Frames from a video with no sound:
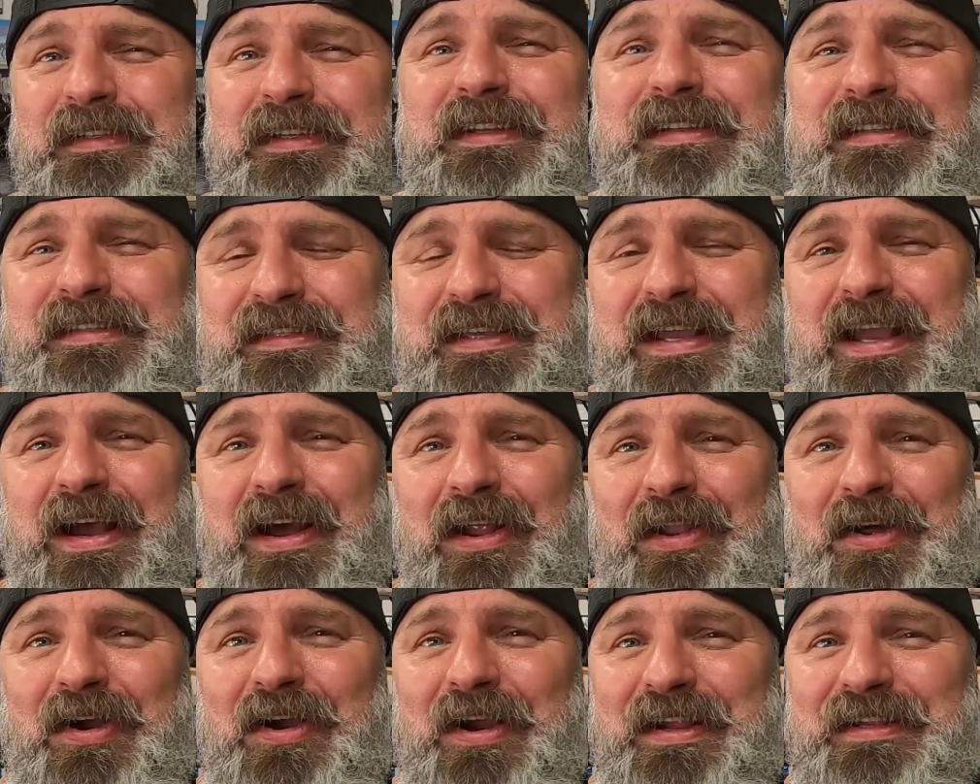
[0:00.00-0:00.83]
let's see
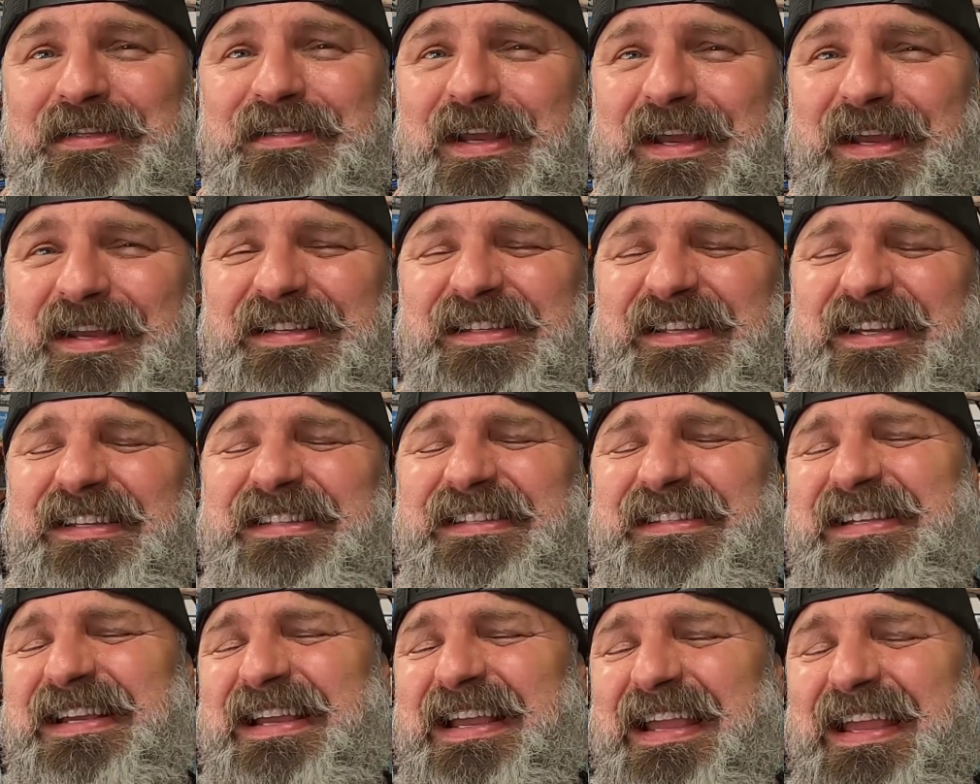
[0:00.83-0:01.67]
how long it takes
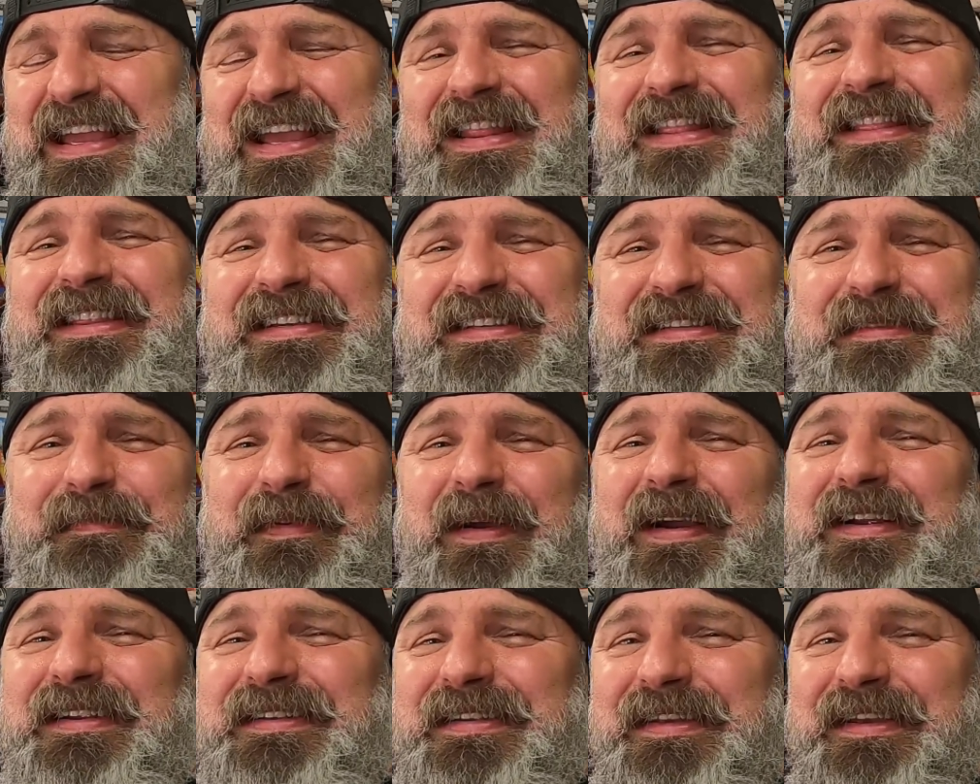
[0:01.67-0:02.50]
us to get this
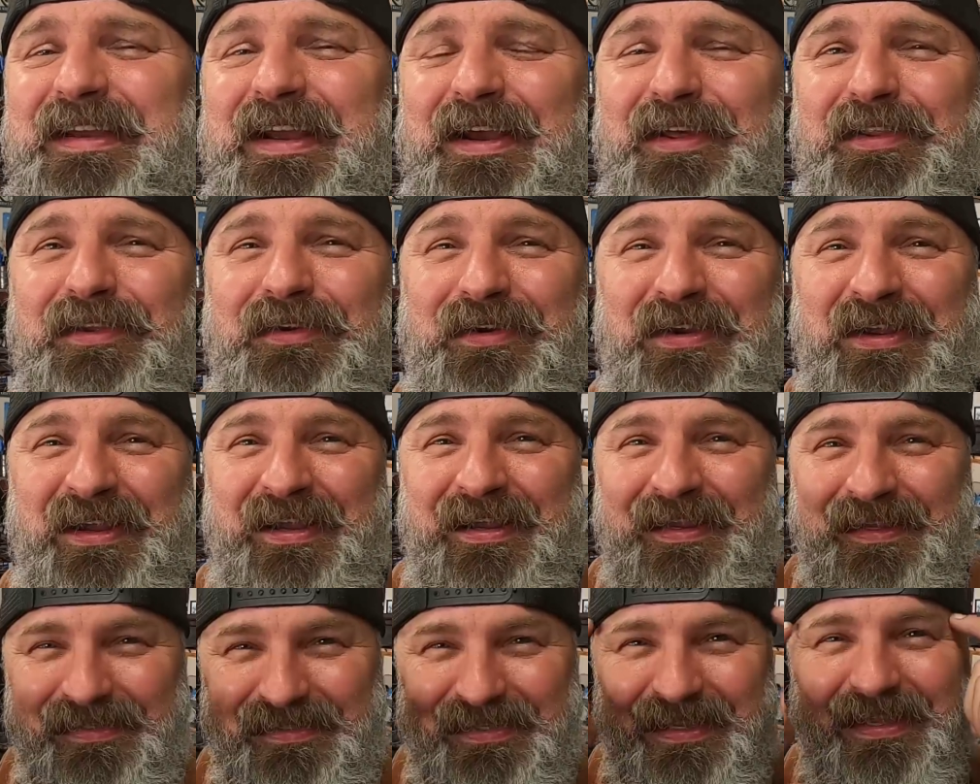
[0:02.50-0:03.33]
bike together,
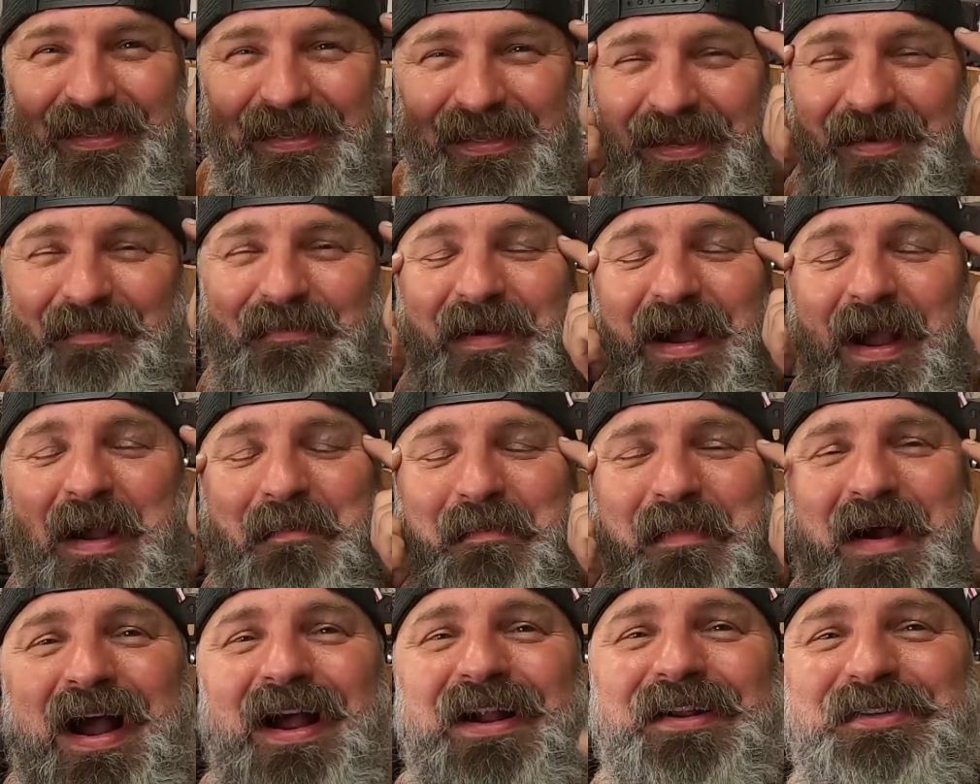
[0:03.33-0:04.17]
to get my
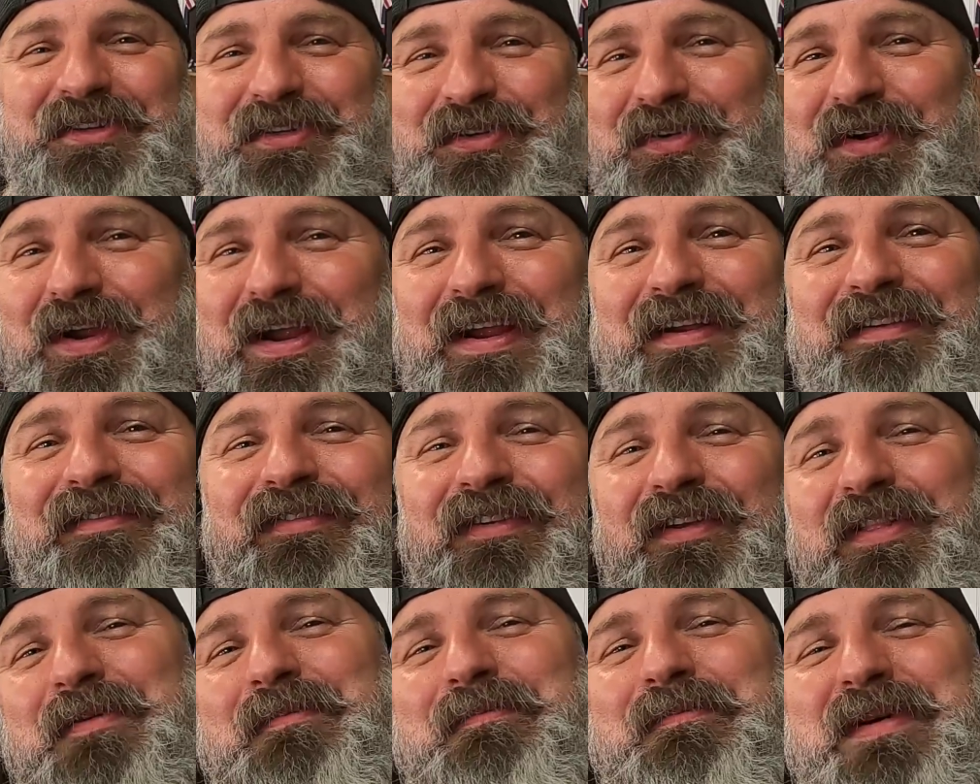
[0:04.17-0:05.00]
mind straight
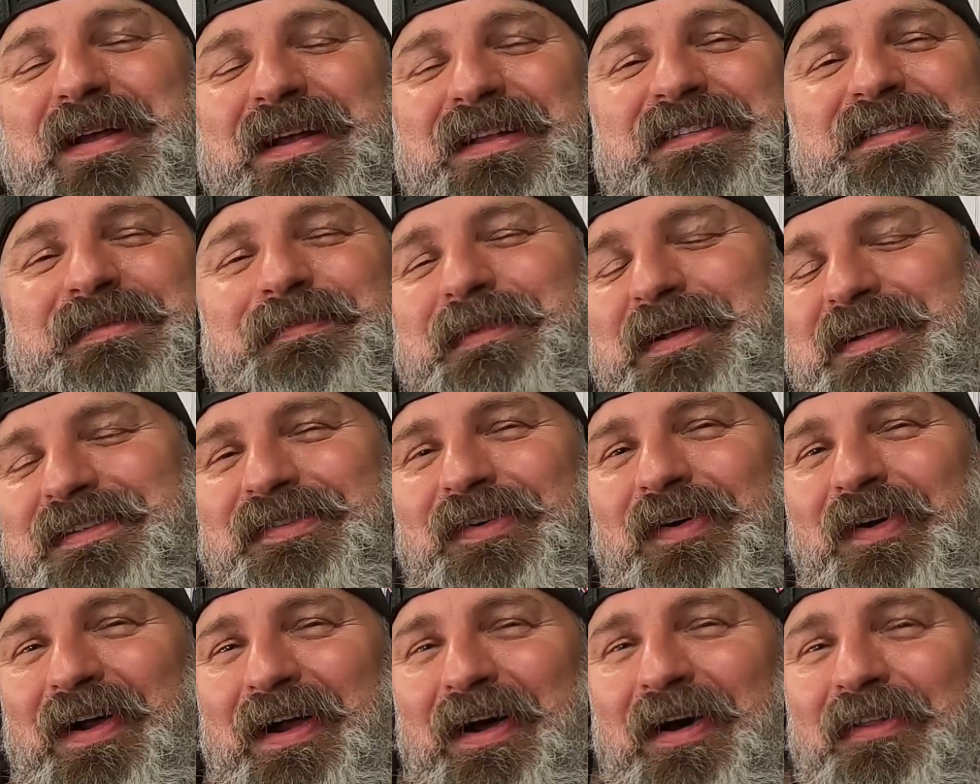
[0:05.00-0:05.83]
for the Men's
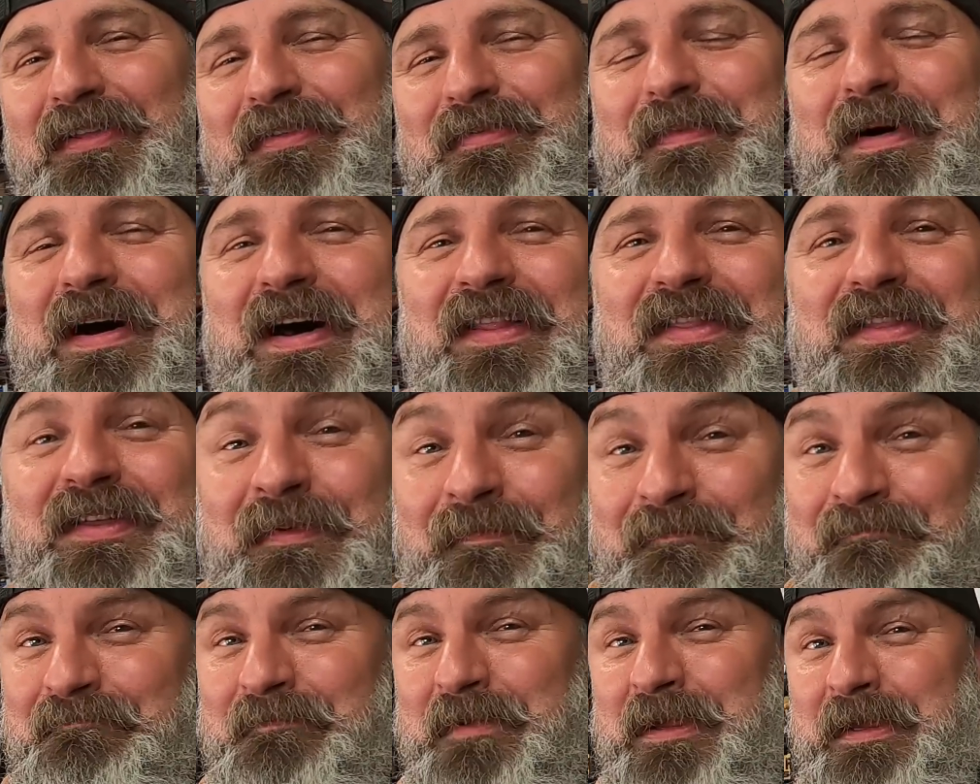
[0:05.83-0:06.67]
Mental Health Month.
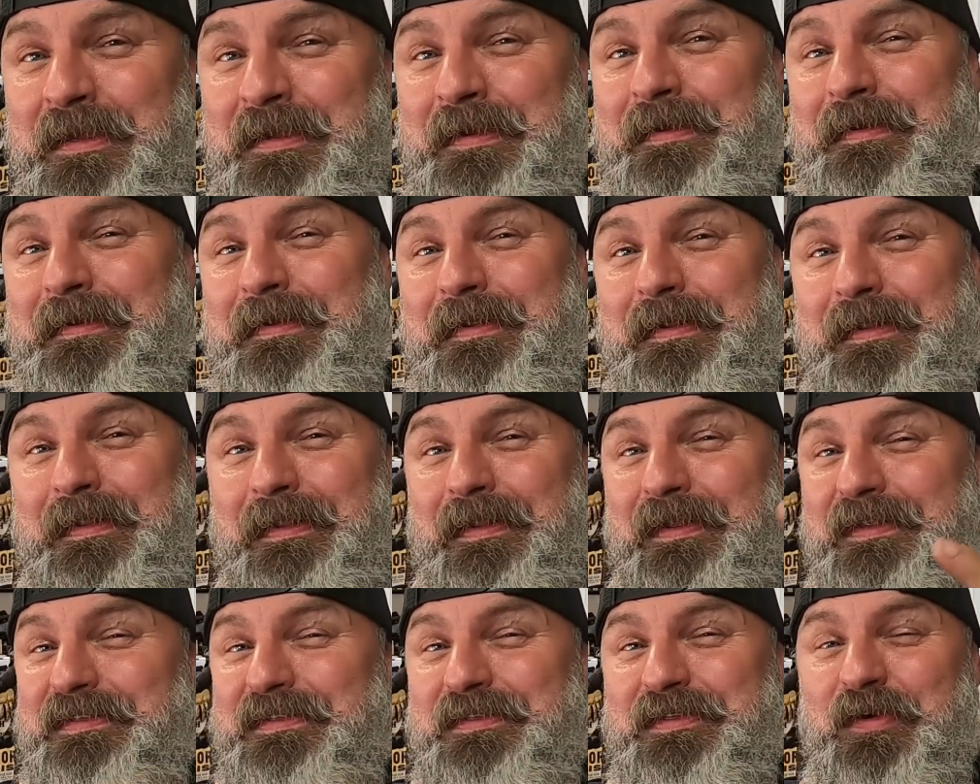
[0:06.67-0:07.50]

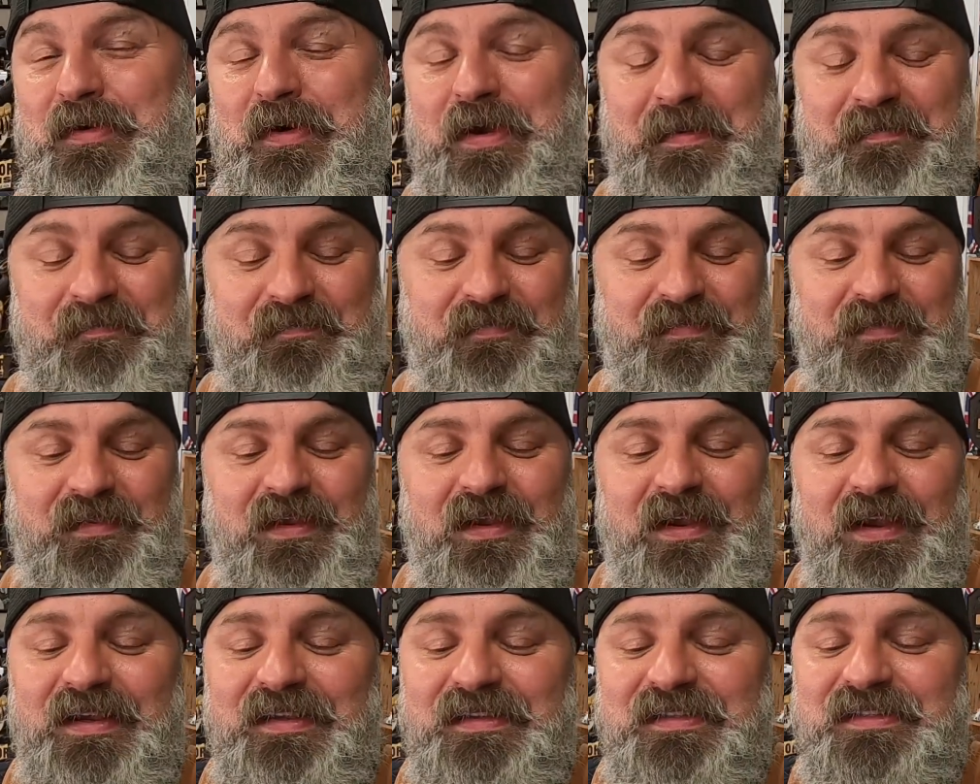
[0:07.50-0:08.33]
Let's do it.
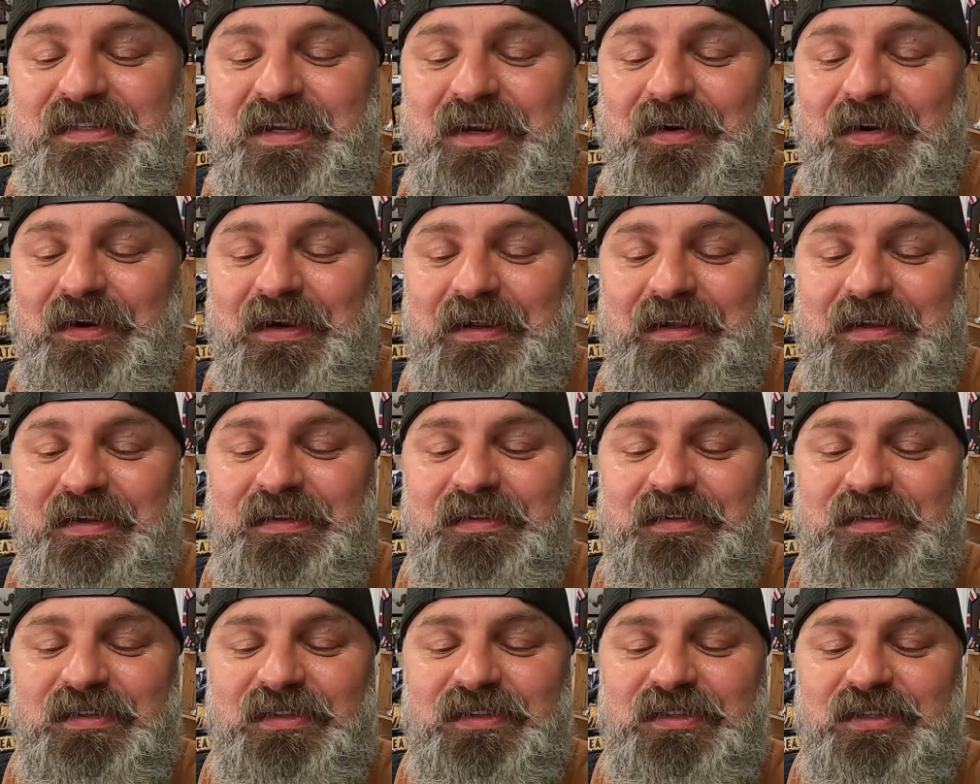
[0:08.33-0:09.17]
Hey Siri,
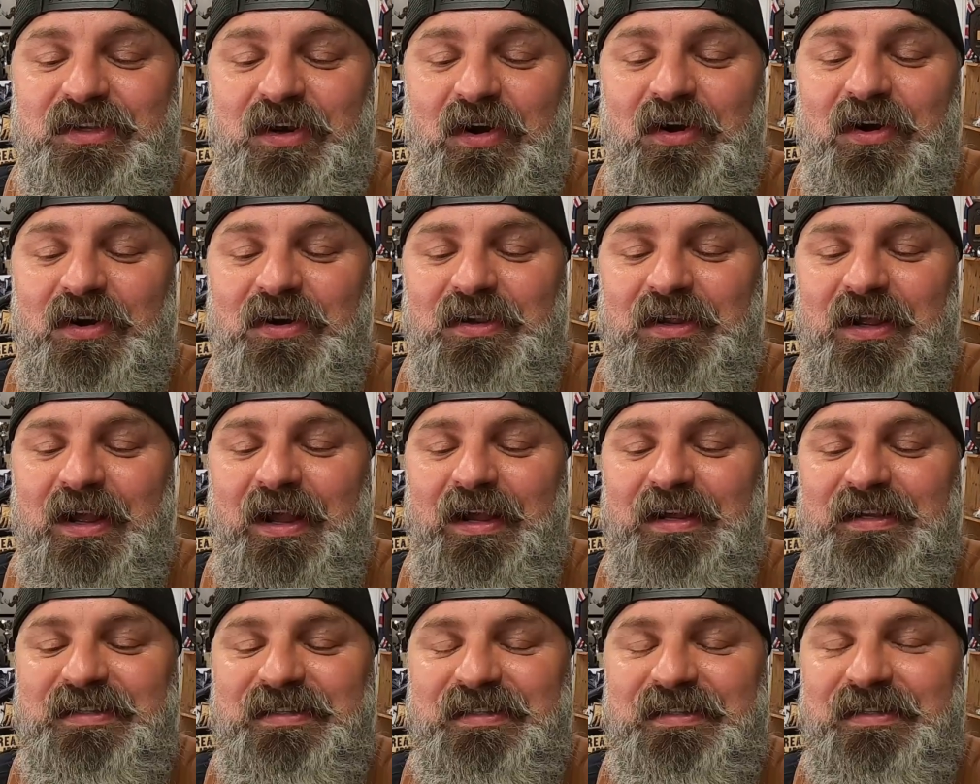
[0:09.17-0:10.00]
start
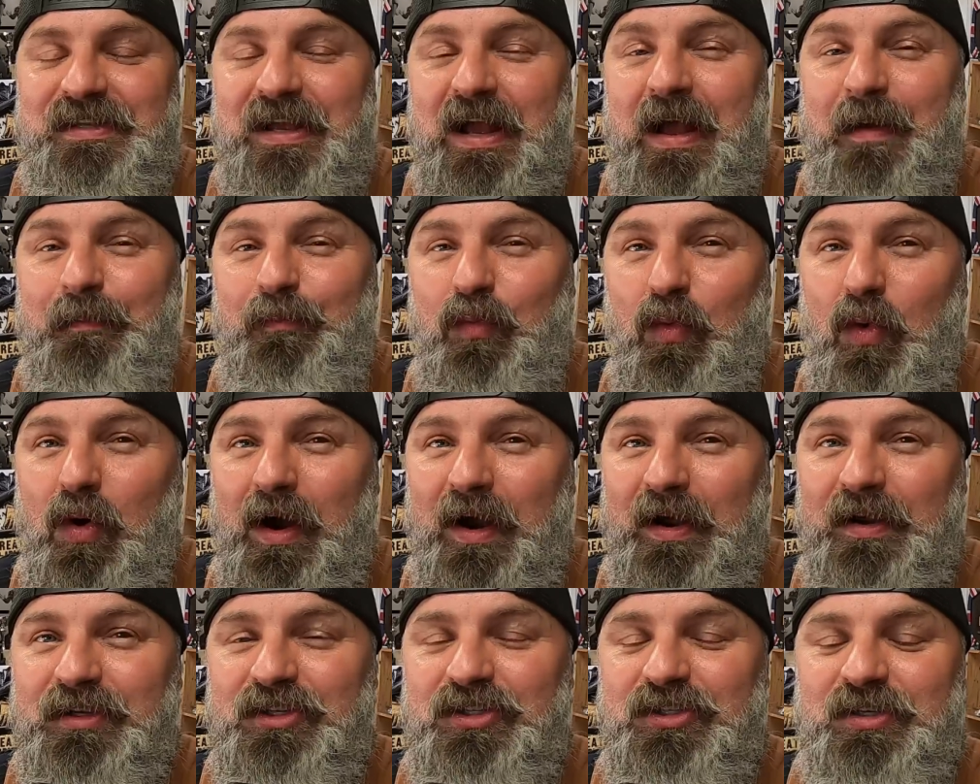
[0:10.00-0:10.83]
a
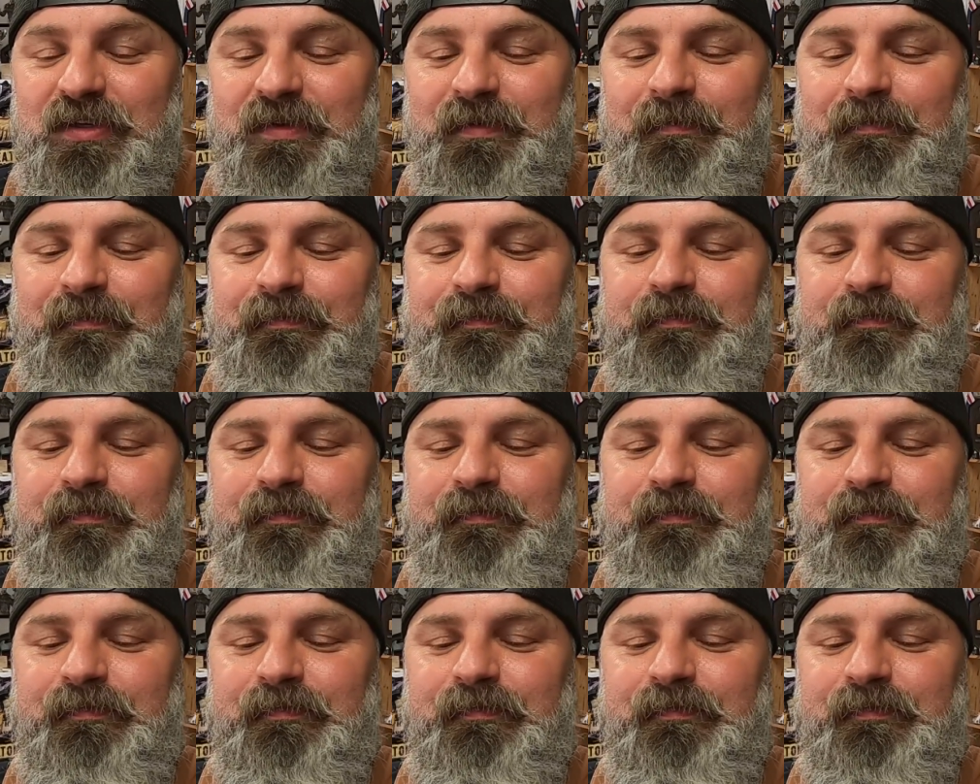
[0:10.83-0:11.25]
stopwatch.